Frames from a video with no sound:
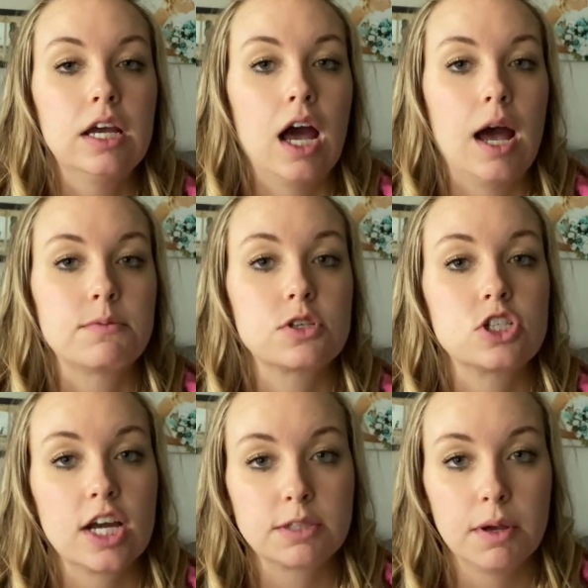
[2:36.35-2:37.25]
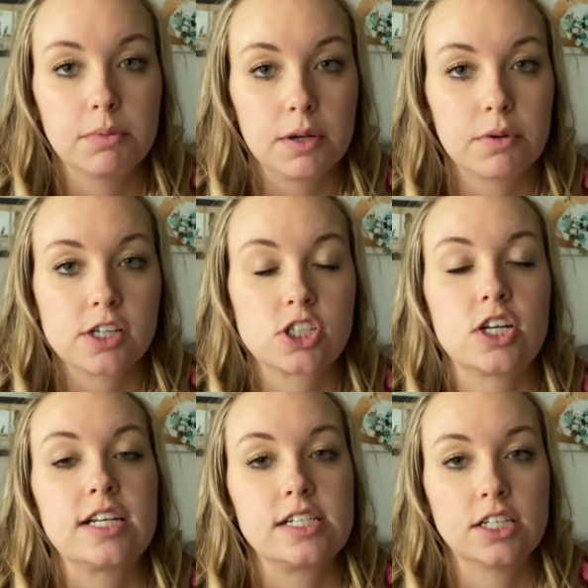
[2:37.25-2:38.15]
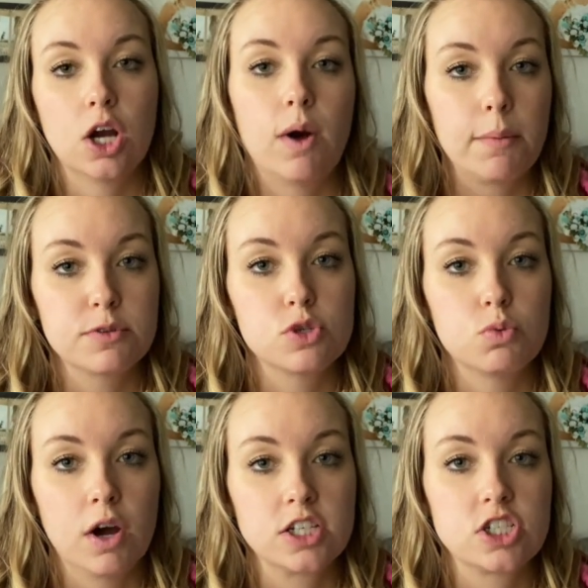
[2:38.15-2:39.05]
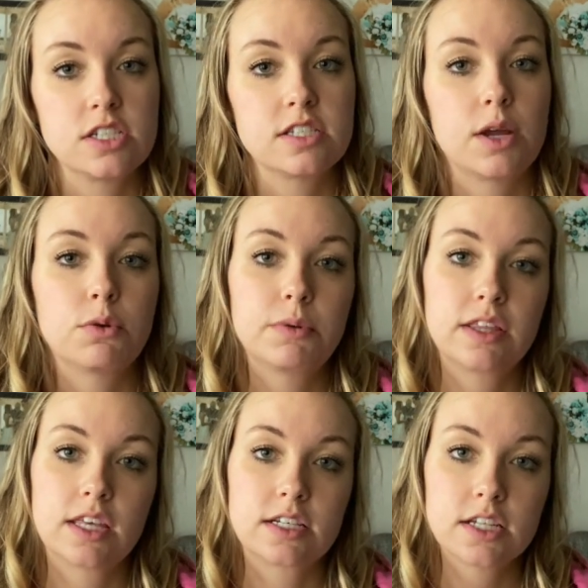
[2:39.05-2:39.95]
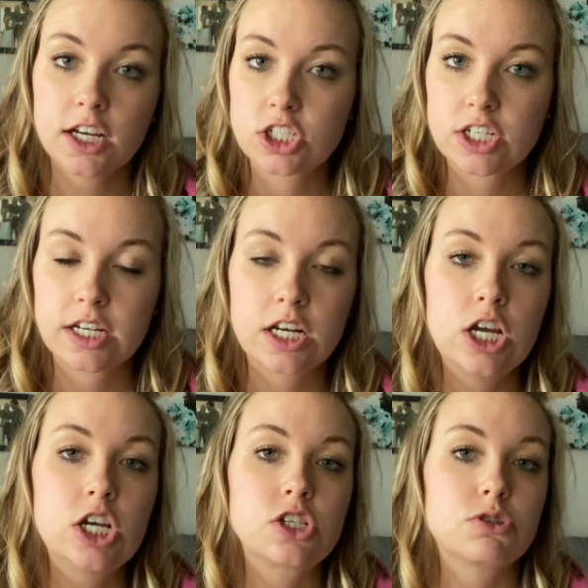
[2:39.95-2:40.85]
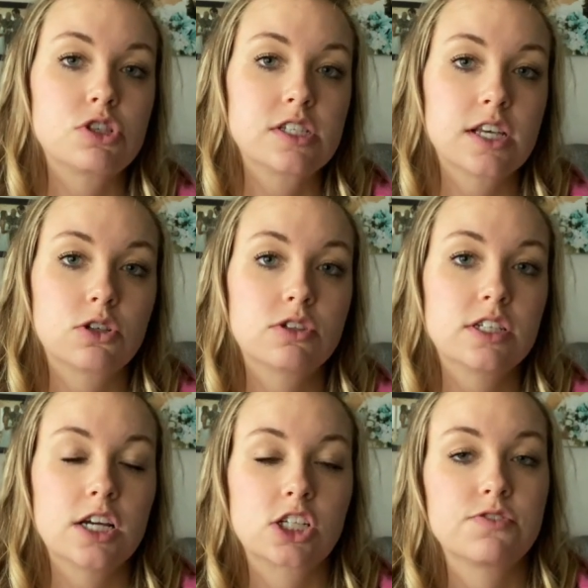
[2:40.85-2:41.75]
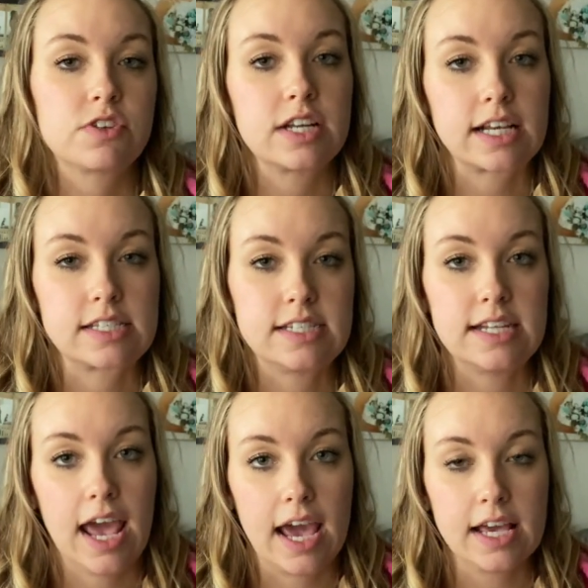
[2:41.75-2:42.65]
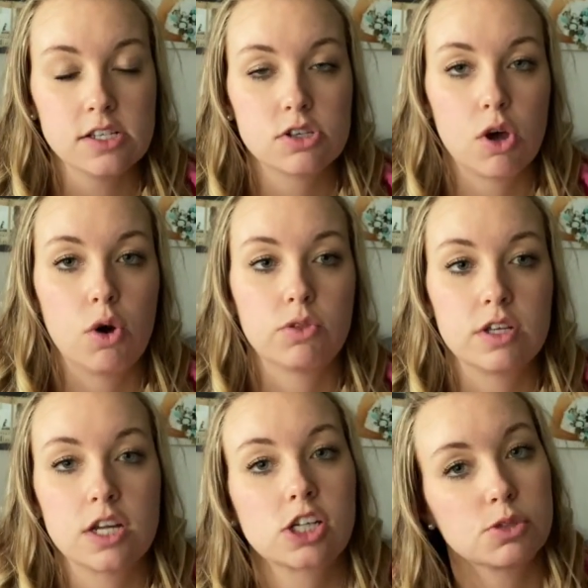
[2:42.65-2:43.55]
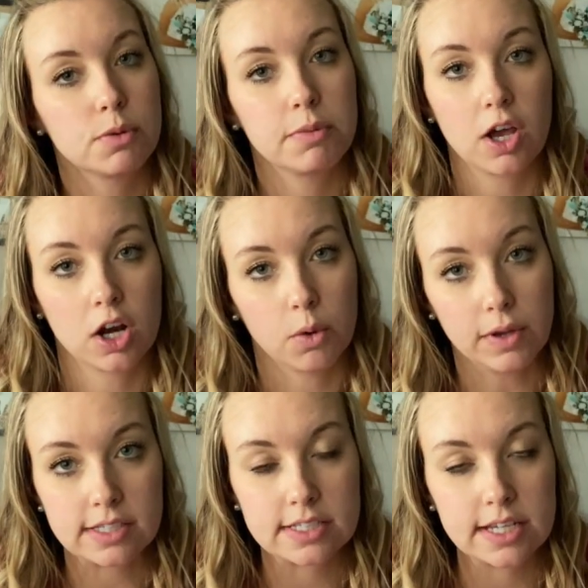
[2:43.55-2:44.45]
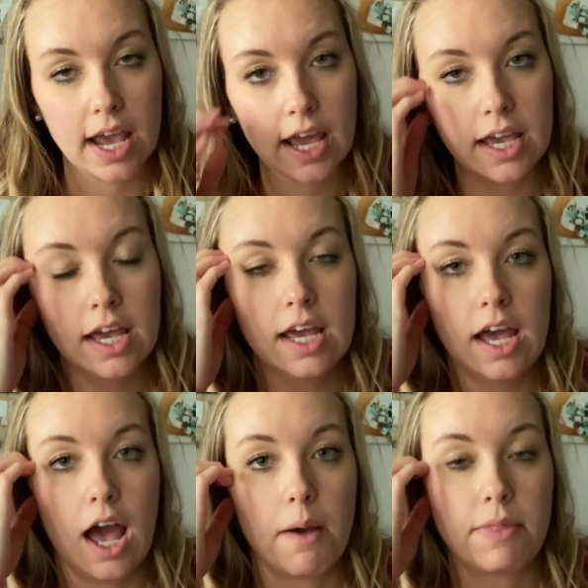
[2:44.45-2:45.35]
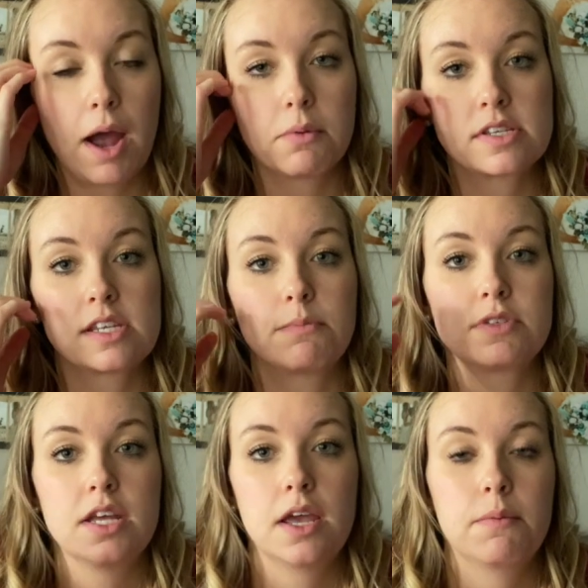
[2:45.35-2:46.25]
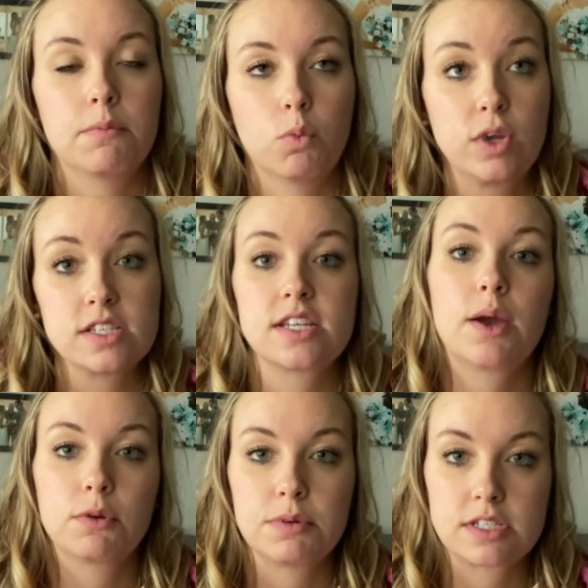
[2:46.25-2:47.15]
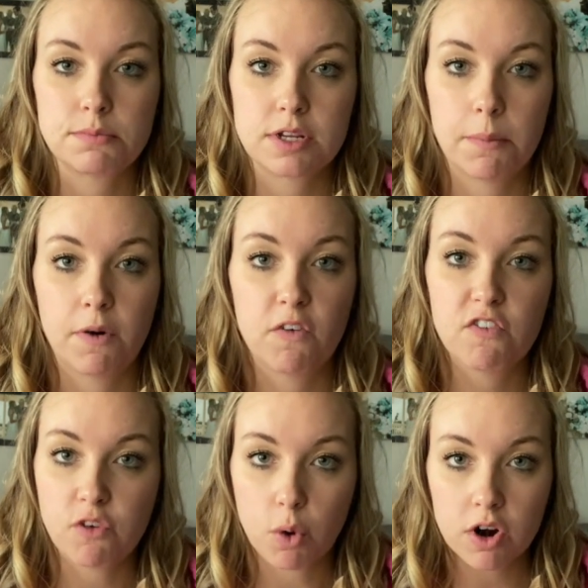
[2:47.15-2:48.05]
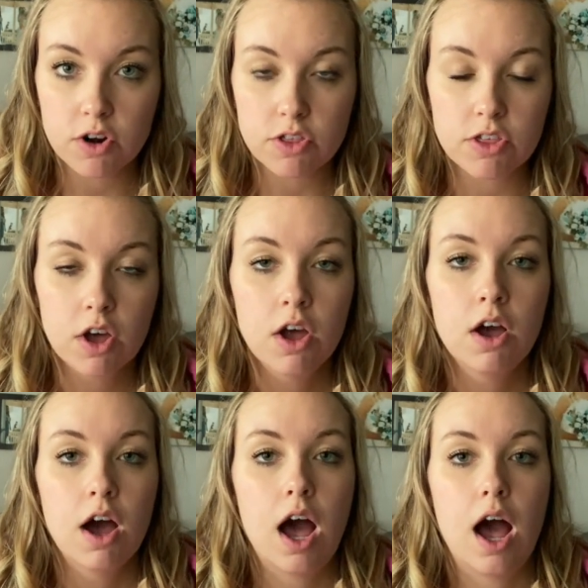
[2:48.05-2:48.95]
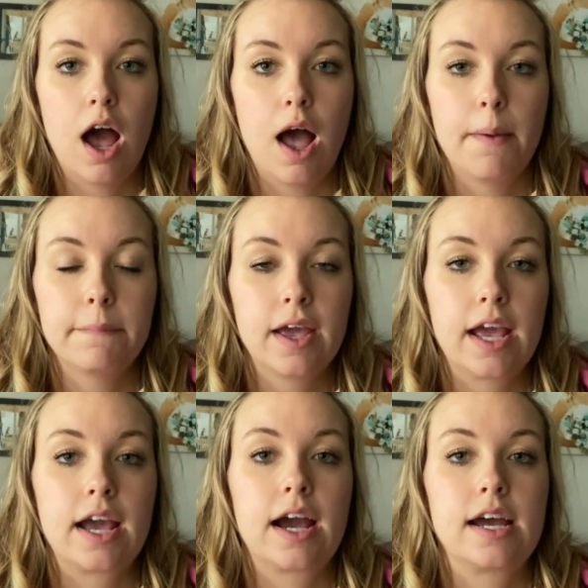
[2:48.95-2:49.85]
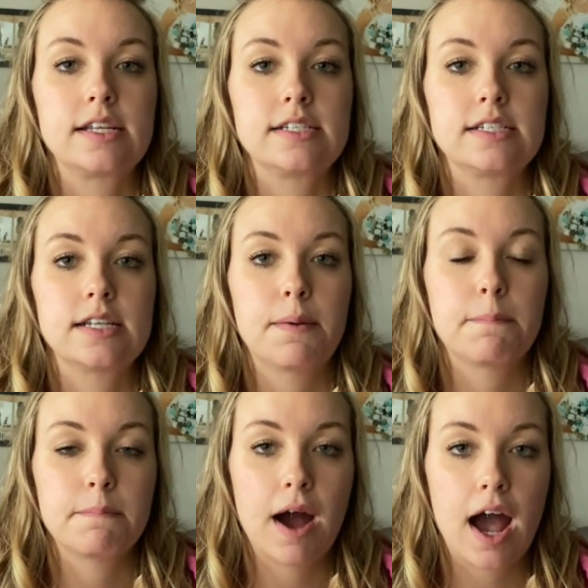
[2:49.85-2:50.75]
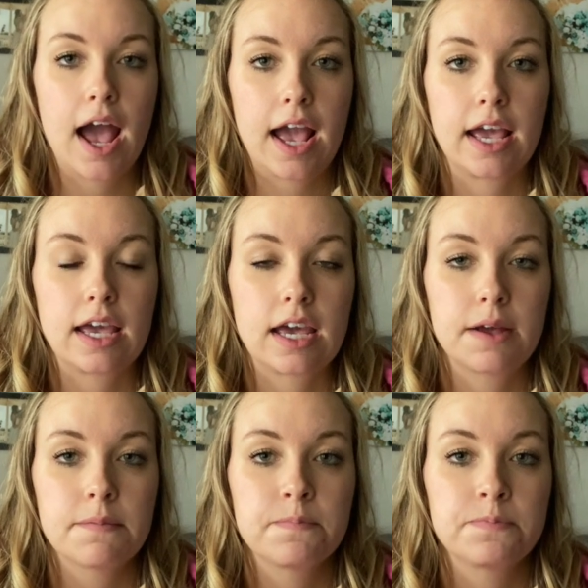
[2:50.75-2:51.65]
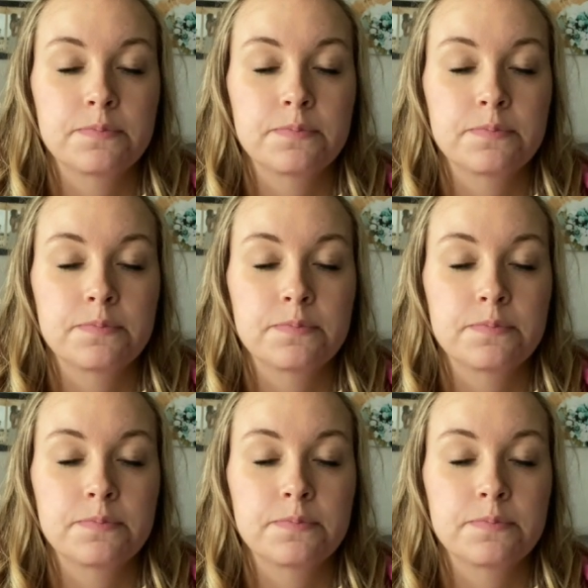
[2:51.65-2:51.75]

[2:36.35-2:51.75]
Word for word: Um, so they checked my blood pressure. It did go up to what she said would be the induction. So she scheduled the induction for the next day. So the induction would be on a Wednesday. Um, that was September, Wednesday would be September fourth. Um, and my...